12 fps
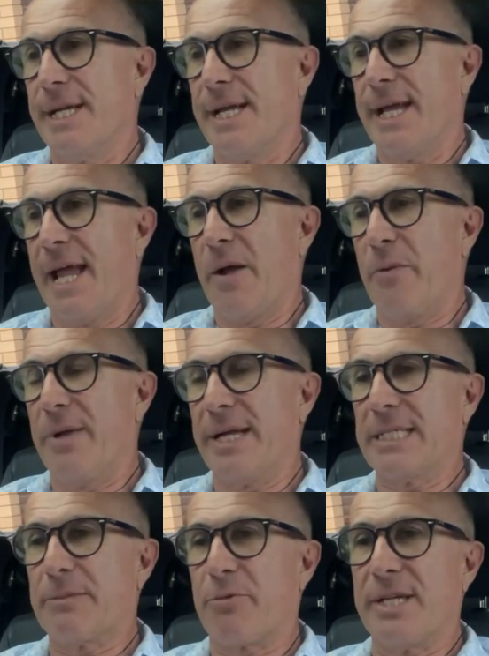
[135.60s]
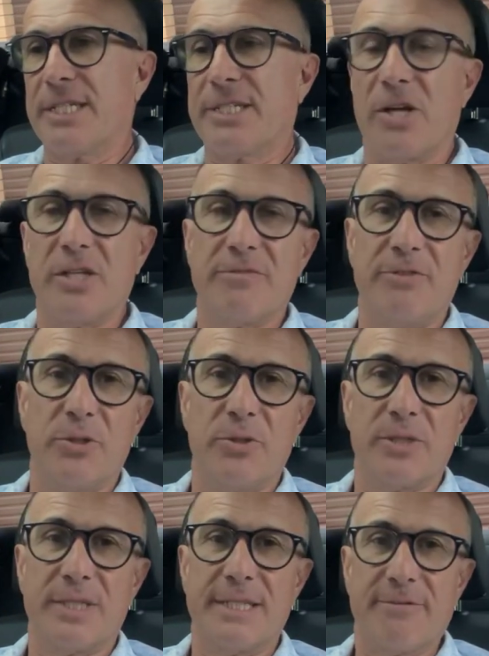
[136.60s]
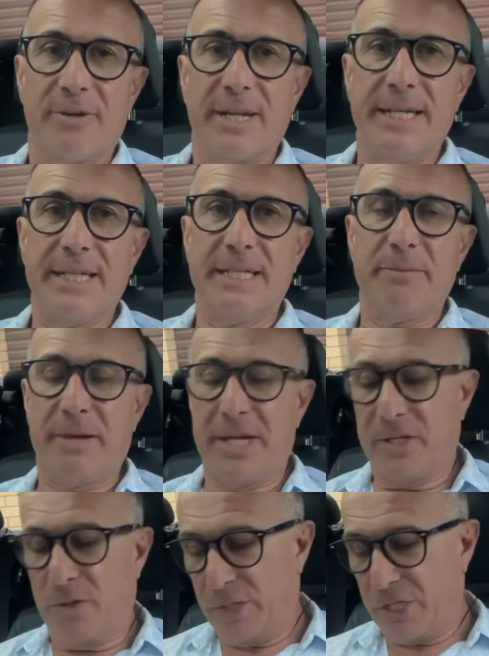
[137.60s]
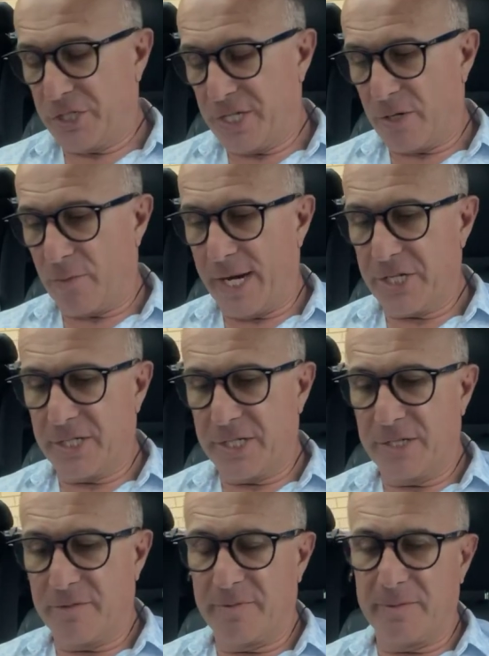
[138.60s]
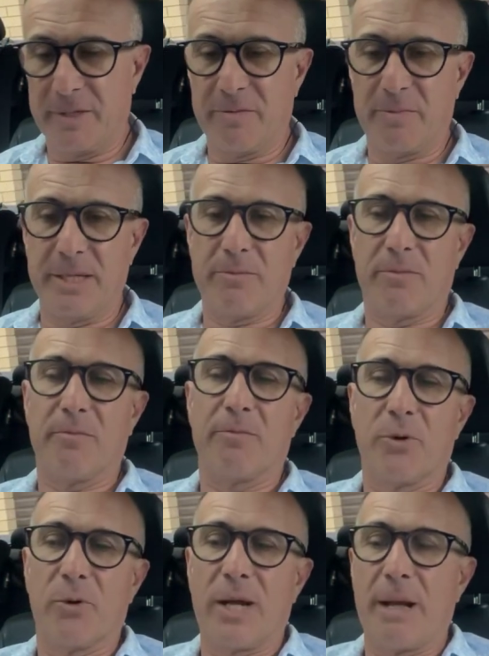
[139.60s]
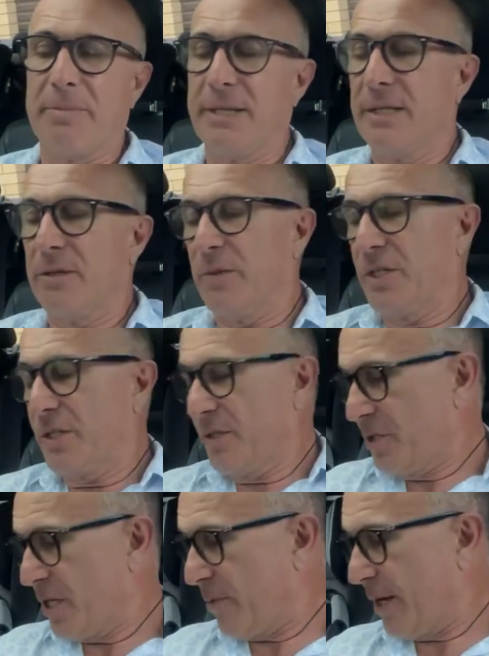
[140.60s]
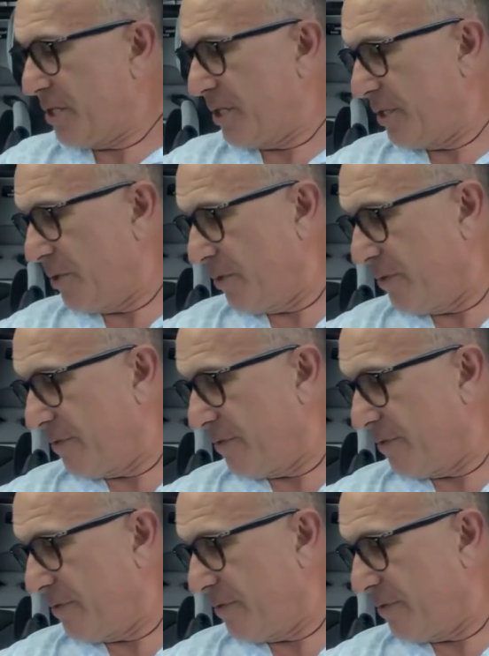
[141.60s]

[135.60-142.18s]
and we express those views differently depending on which generation you've been brought up in and which generation you've